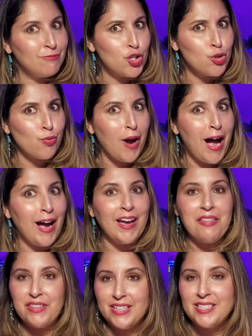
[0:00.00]

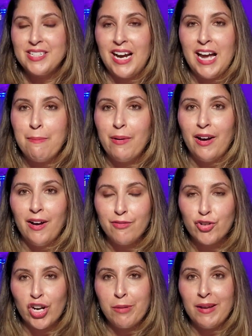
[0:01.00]
try this type of
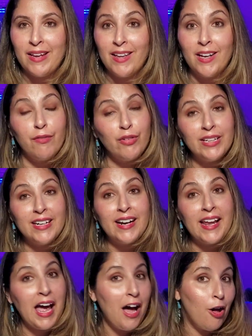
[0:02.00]
treatment. And if you need
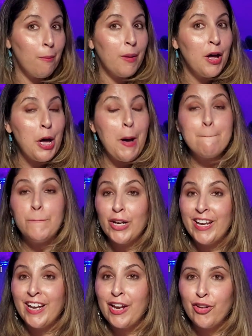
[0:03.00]
any help
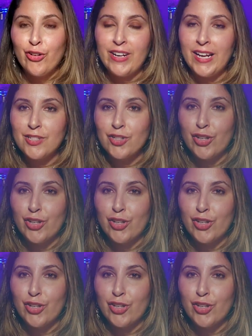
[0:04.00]
booking your next